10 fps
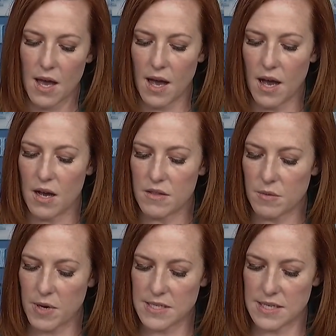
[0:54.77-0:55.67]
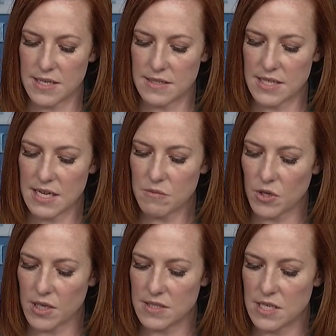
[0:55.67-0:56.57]
Uh, the President and his team will
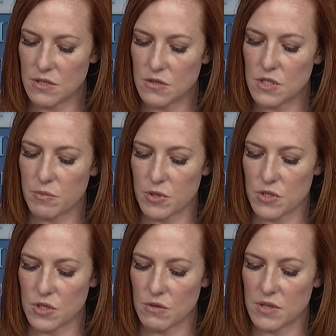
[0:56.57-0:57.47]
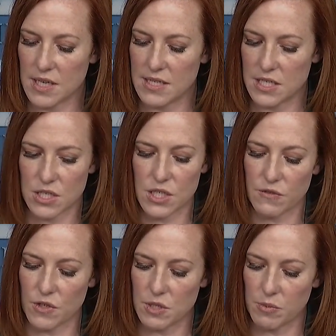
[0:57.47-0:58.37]
continue to pursue the conditions
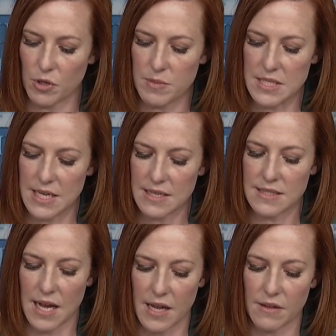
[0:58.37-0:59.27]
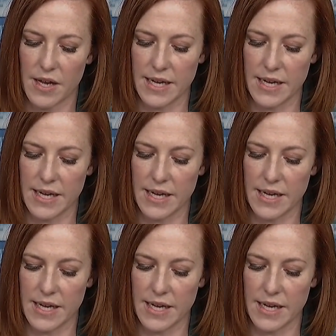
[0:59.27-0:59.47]
for diplomacy, dialogue,